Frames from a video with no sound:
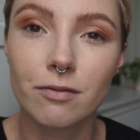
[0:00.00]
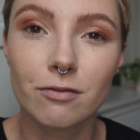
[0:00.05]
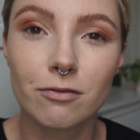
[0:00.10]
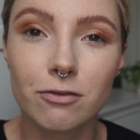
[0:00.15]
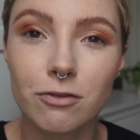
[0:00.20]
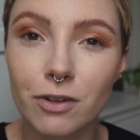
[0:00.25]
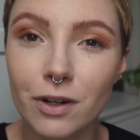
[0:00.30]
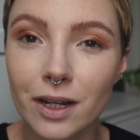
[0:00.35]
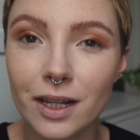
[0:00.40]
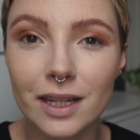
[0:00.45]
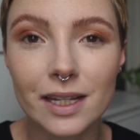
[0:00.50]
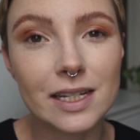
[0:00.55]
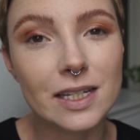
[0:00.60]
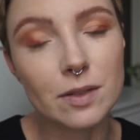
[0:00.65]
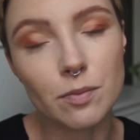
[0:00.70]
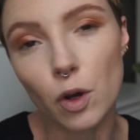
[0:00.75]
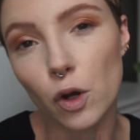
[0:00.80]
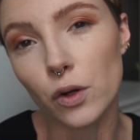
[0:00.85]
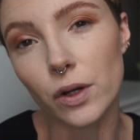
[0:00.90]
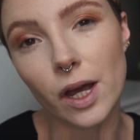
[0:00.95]
really
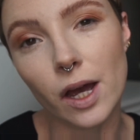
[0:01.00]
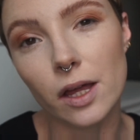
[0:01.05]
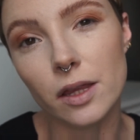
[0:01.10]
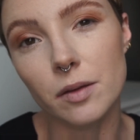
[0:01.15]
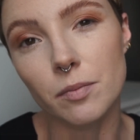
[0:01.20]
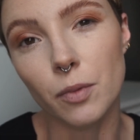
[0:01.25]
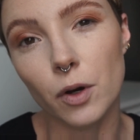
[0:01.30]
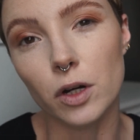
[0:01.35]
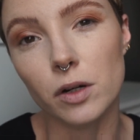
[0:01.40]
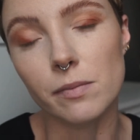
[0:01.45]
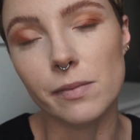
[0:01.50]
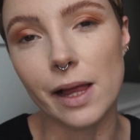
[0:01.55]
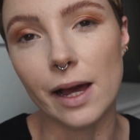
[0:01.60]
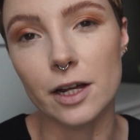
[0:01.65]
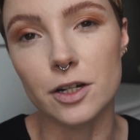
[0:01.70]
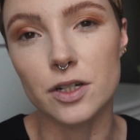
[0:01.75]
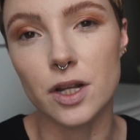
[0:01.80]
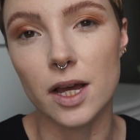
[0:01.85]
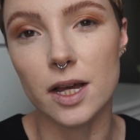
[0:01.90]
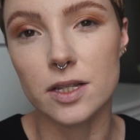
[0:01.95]
smoke out the bottom lash line,